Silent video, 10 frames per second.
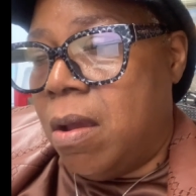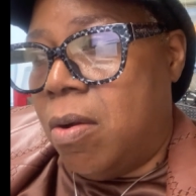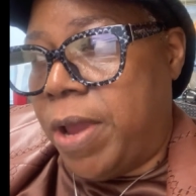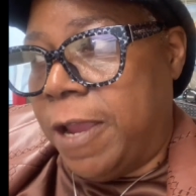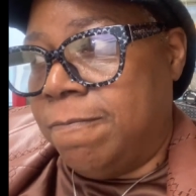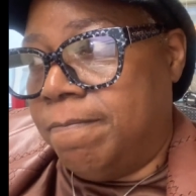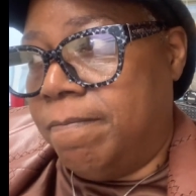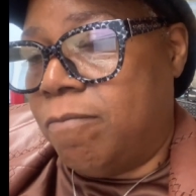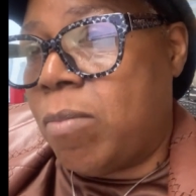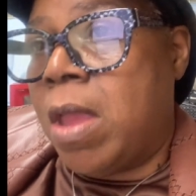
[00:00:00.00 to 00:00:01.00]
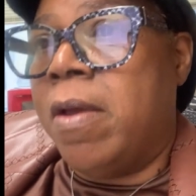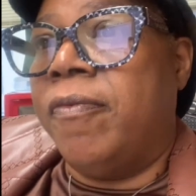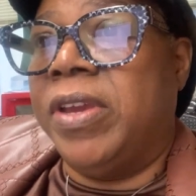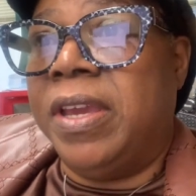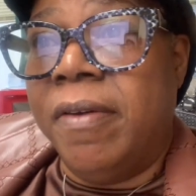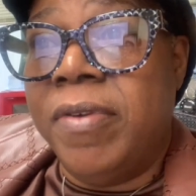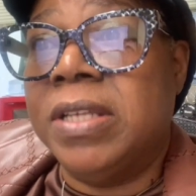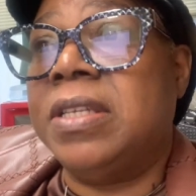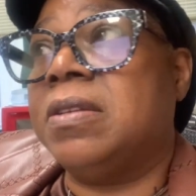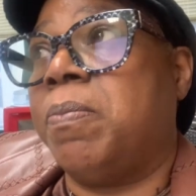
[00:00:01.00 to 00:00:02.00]
Okay.
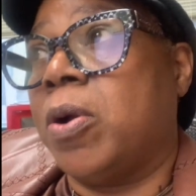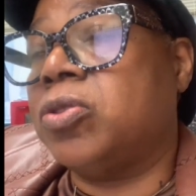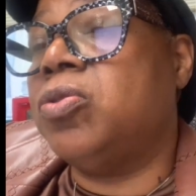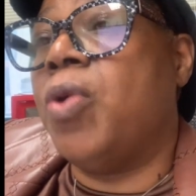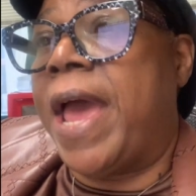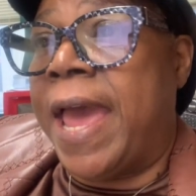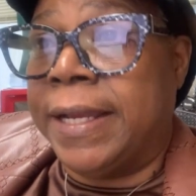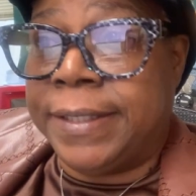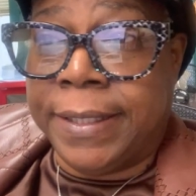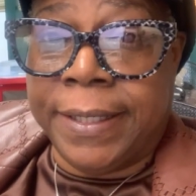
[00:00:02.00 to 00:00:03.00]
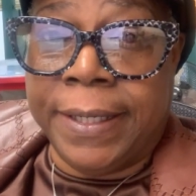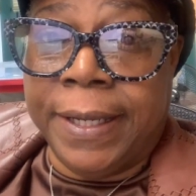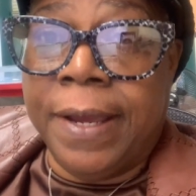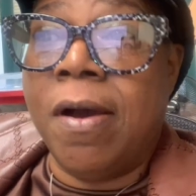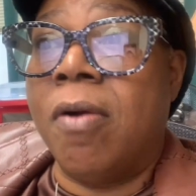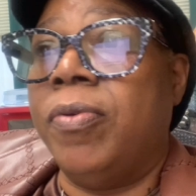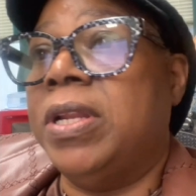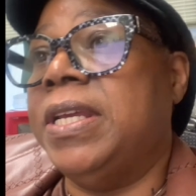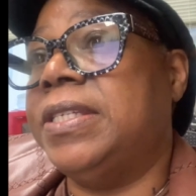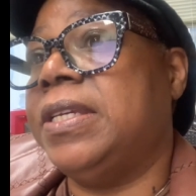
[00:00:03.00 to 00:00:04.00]
Forgiveness is a personal act of
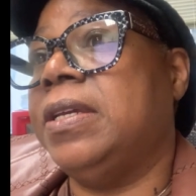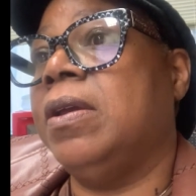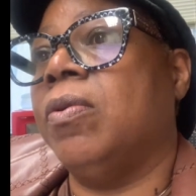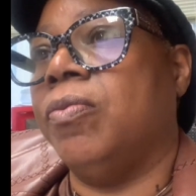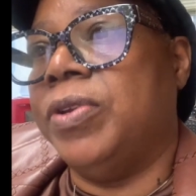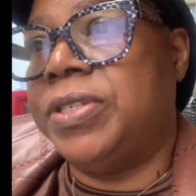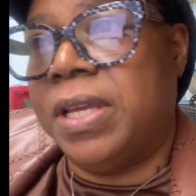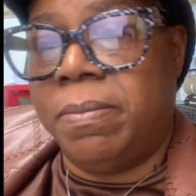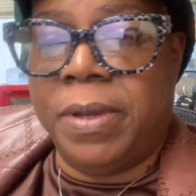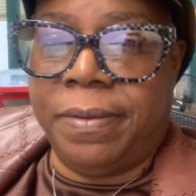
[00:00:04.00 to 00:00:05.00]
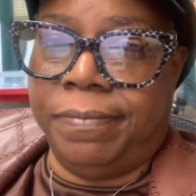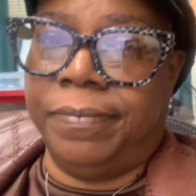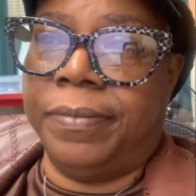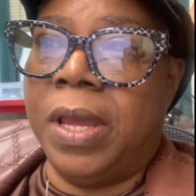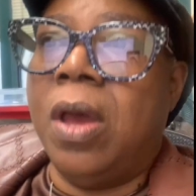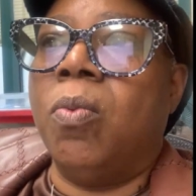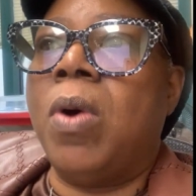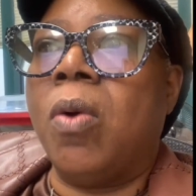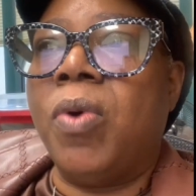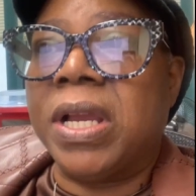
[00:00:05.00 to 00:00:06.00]
releasing resentment,
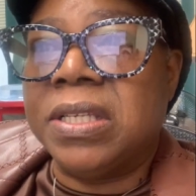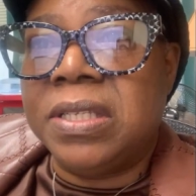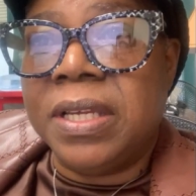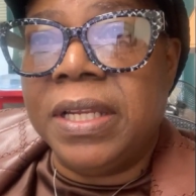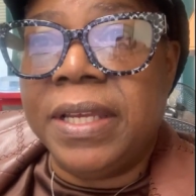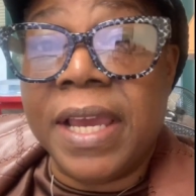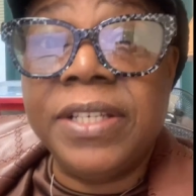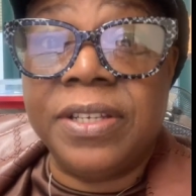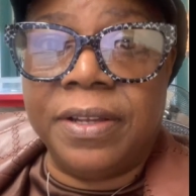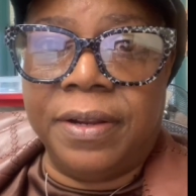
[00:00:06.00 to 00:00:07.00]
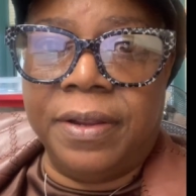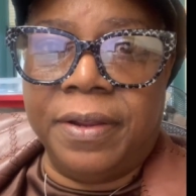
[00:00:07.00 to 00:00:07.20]
while reconciliation